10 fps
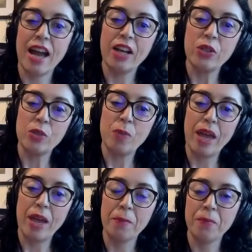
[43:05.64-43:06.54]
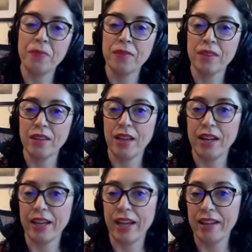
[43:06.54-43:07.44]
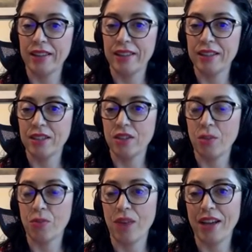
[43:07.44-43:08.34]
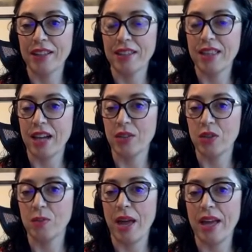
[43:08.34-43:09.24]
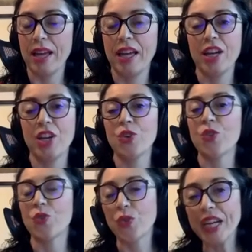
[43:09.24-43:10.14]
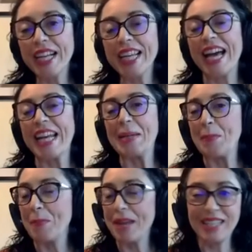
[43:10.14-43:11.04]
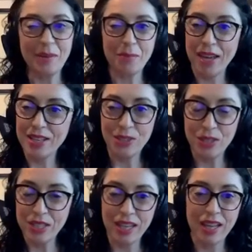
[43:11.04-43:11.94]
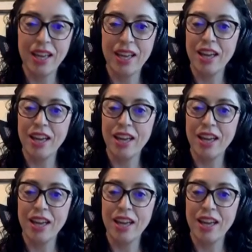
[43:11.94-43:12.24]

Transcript: Naxos Bay. And again, this top right is Naxos Bay. Really an amazing place to see.